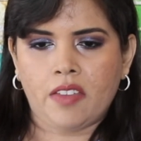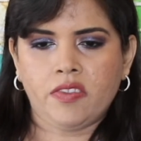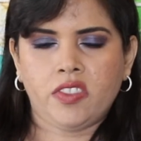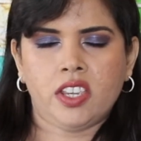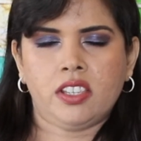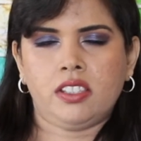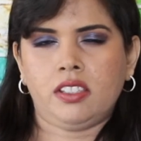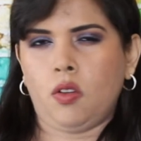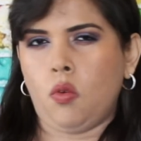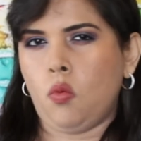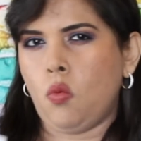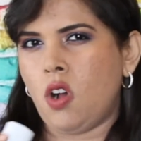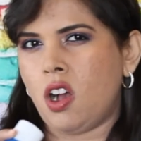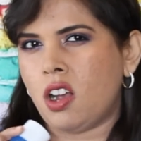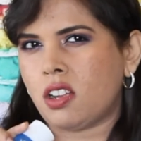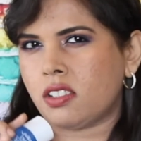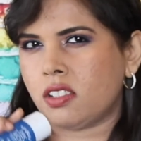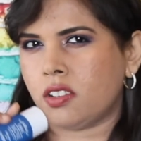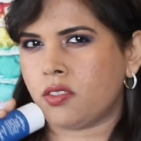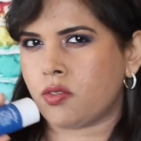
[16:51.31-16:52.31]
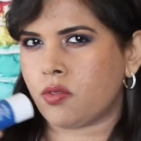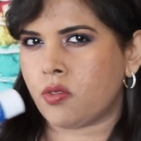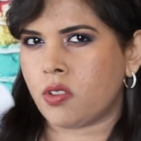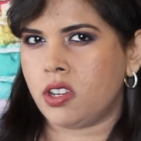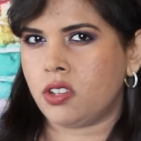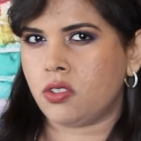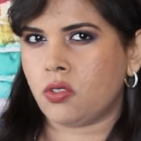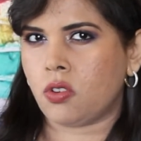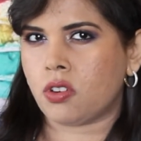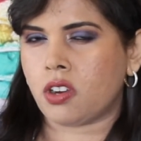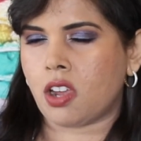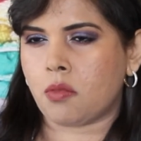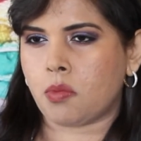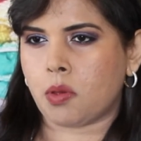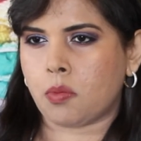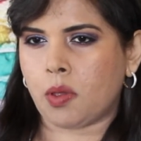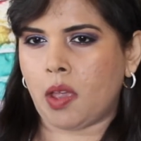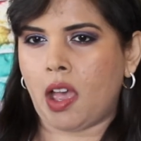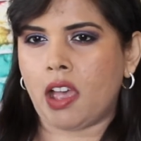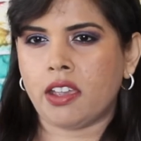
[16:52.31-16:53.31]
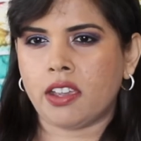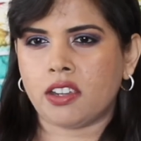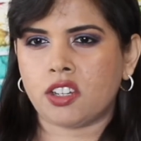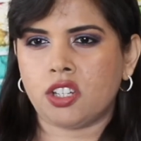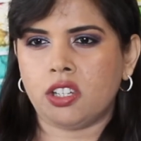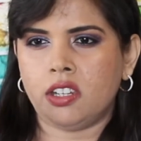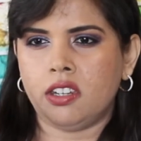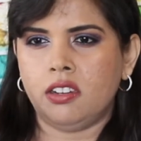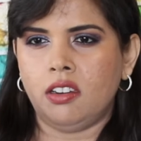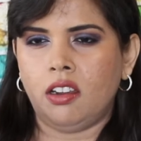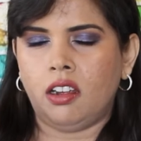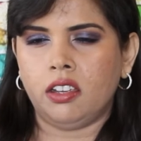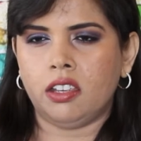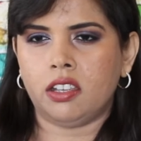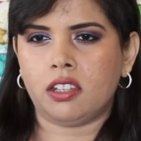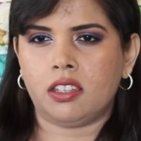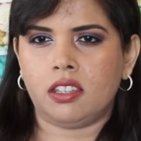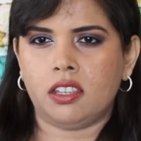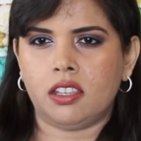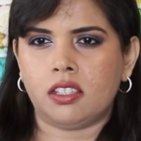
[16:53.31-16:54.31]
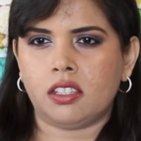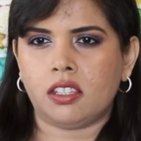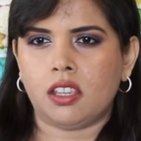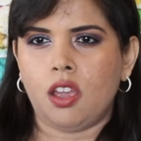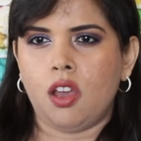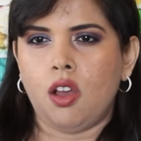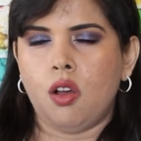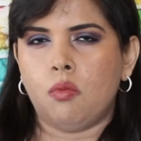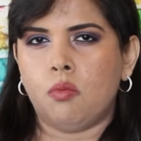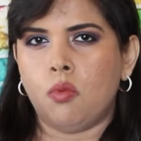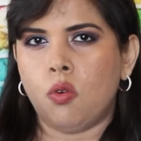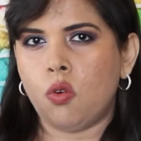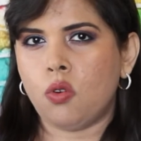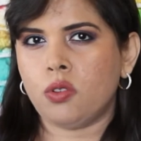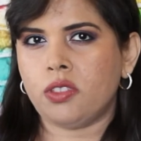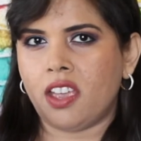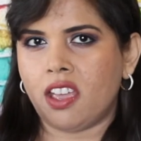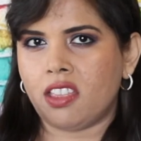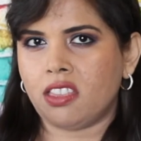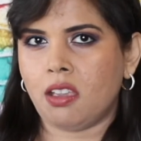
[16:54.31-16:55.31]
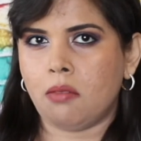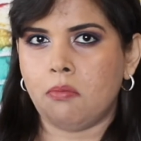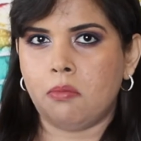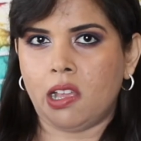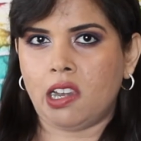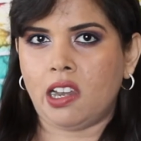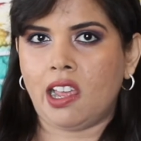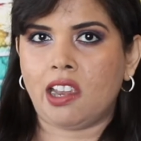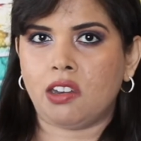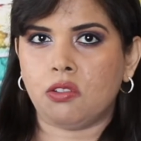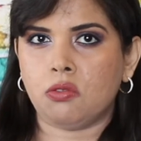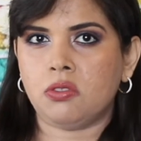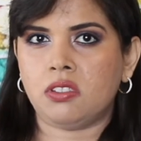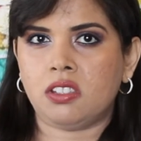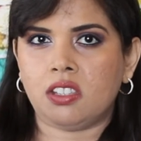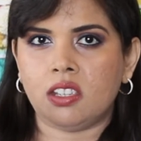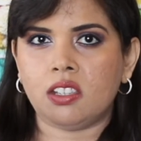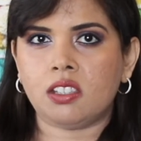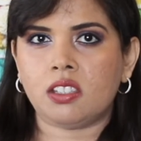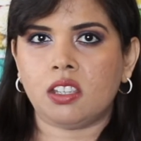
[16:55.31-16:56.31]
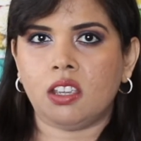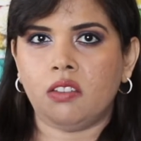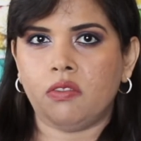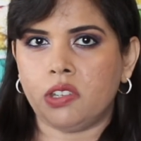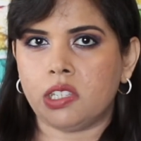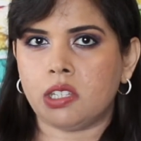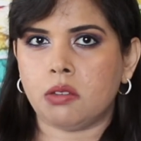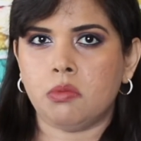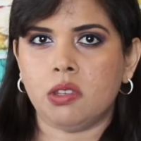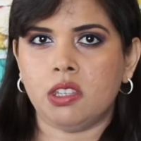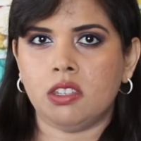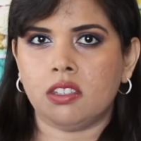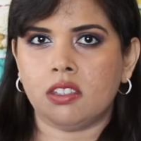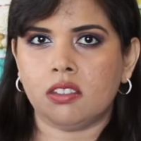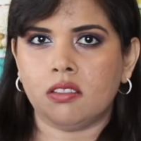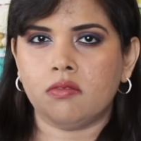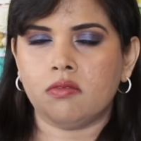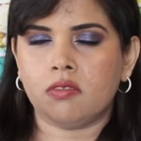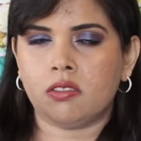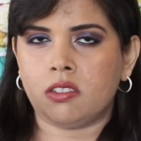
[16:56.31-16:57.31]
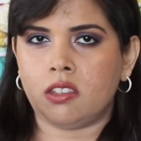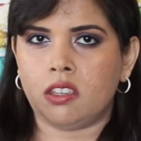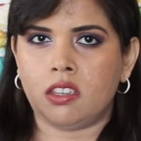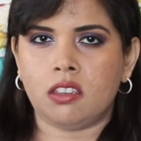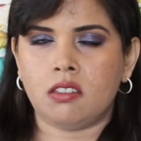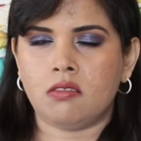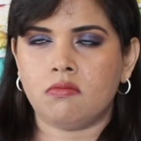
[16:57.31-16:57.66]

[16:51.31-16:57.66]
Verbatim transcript: This works a treat on hyperpigmentation. I actually like this more than the melano-CC vitamin C